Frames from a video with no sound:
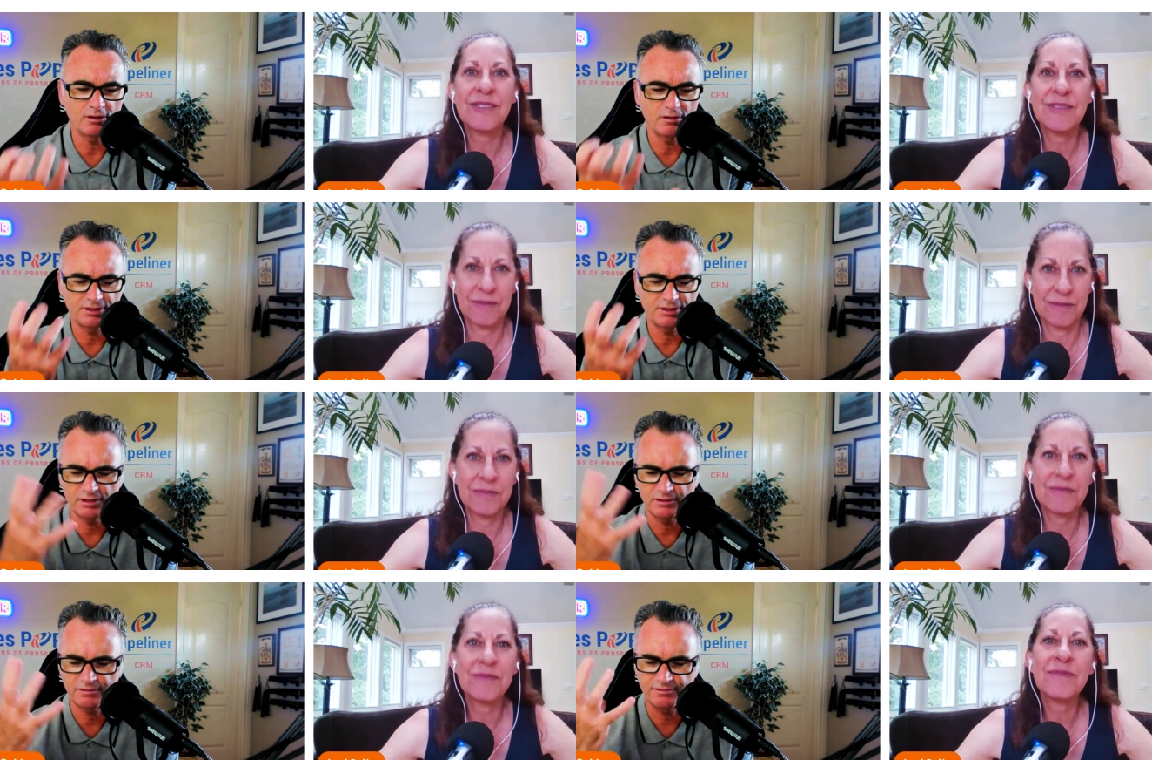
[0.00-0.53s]
Speaker 1: they're
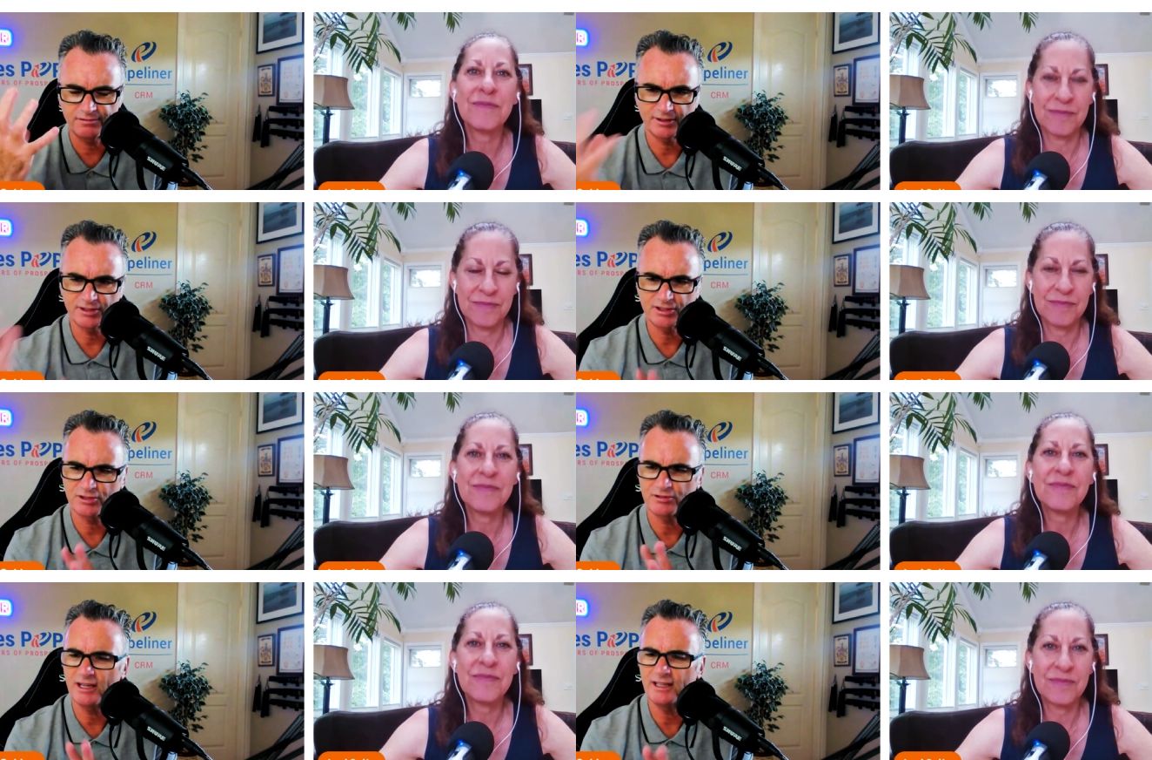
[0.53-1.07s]

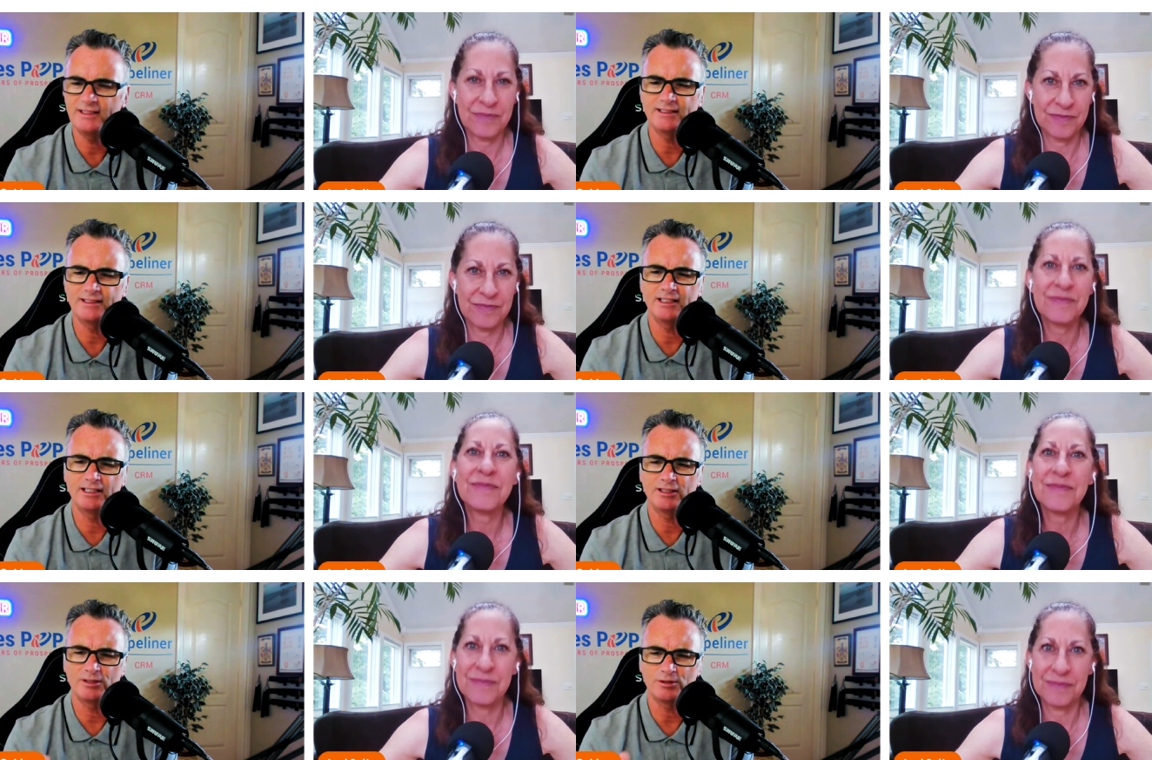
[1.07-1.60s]

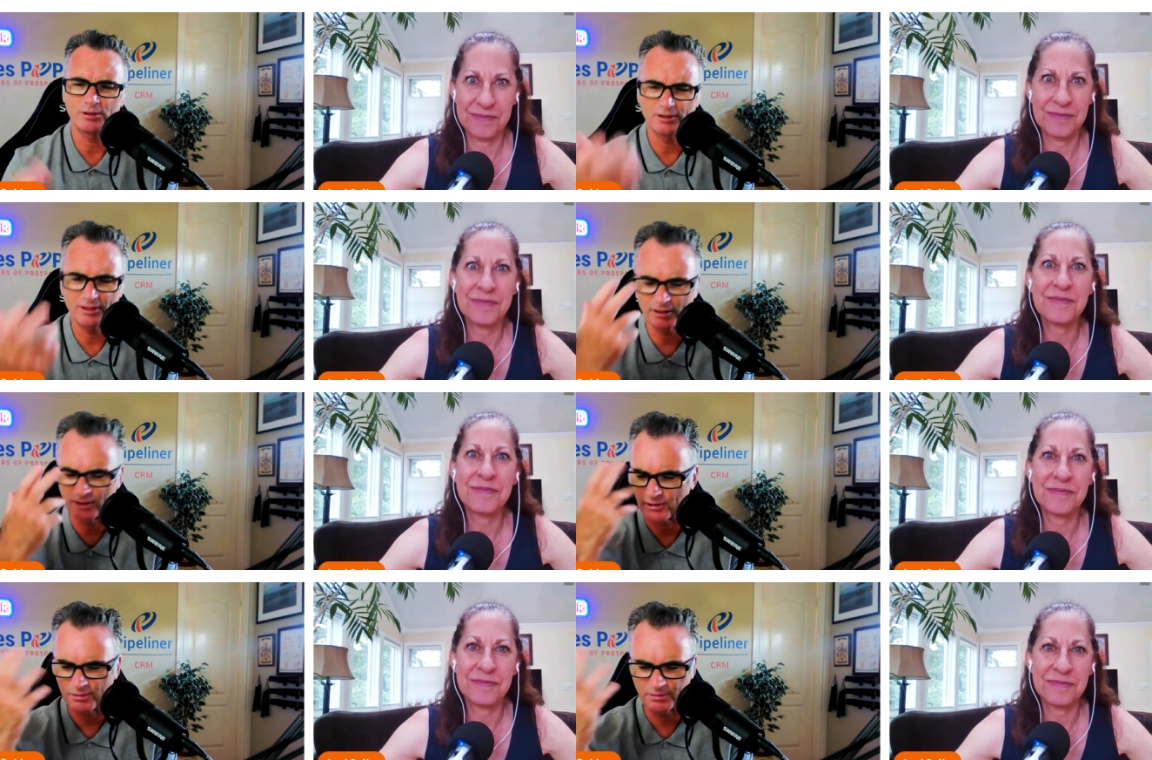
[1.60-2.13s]
frustrated or
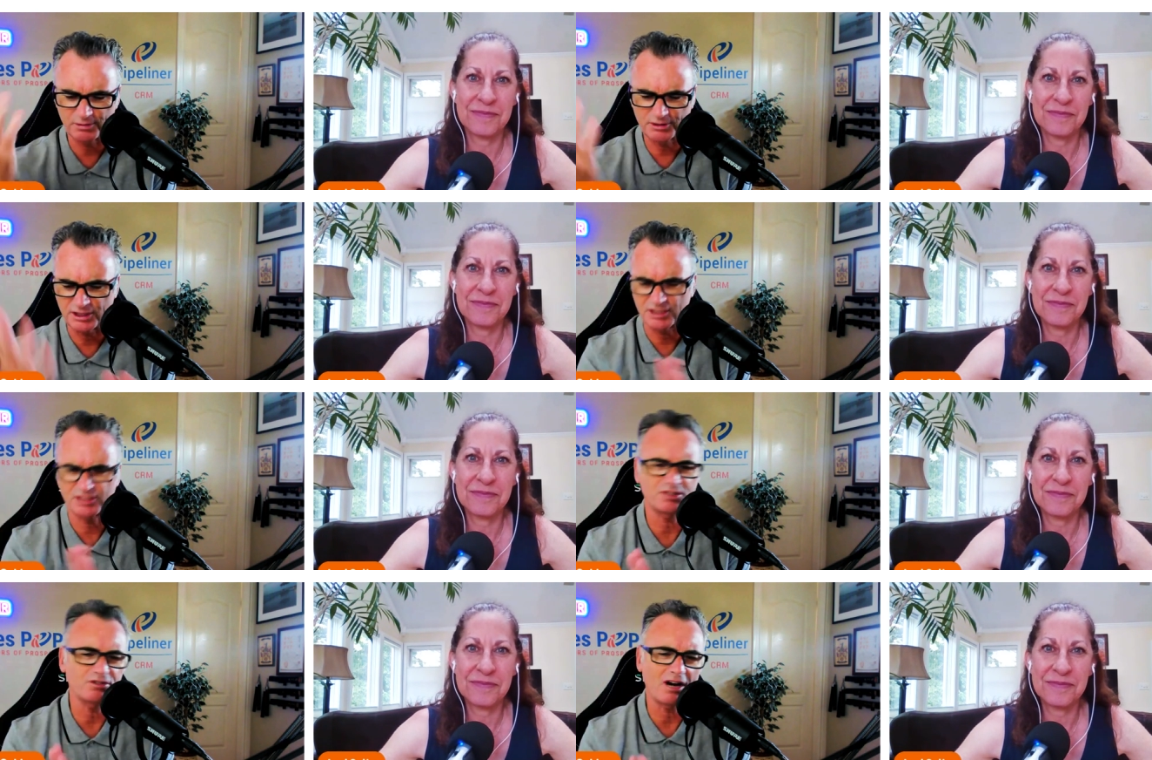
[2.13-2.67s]
they're
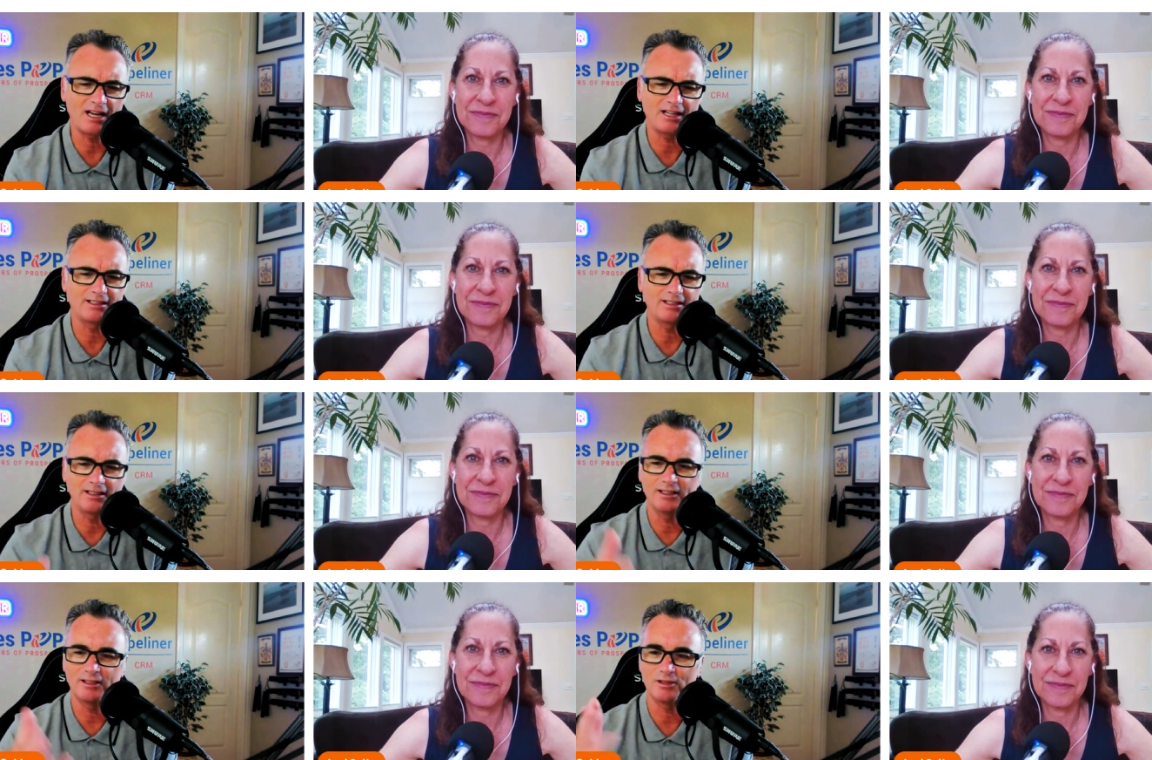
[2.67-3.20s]

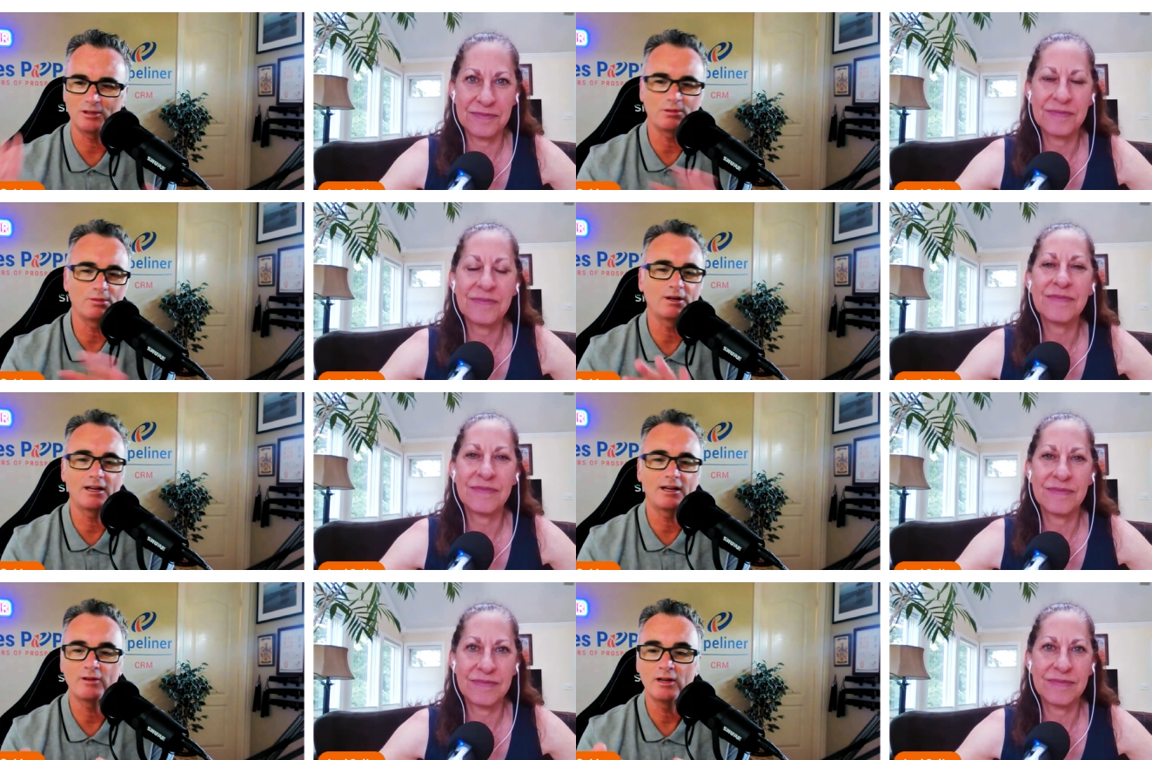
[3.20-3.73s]
distracted or
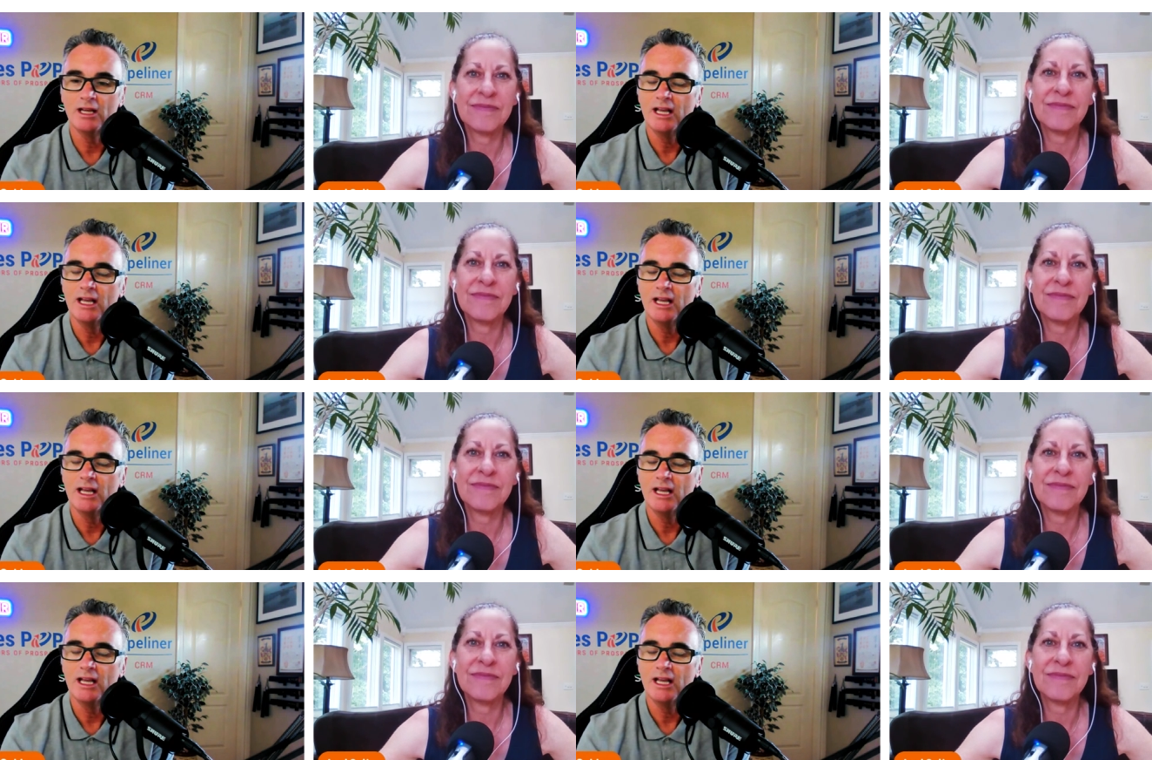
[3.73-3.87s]
whatever